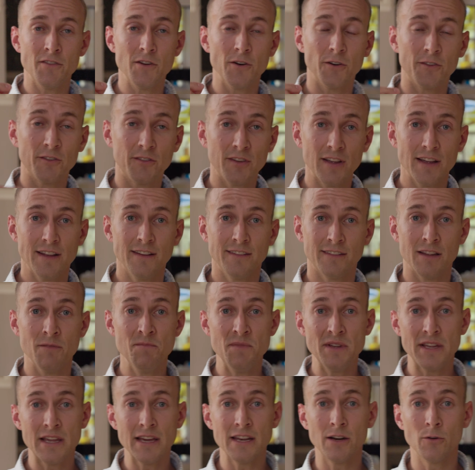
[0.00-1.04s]
your sins and
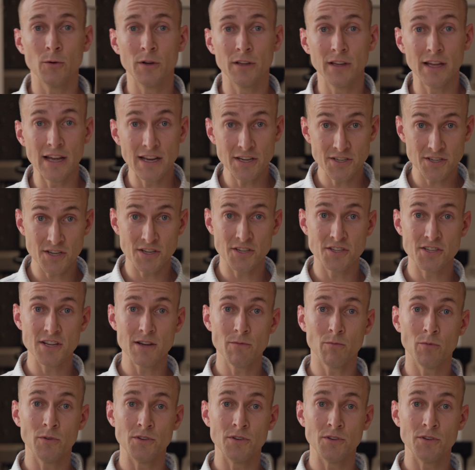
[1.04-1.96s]
begin a relationship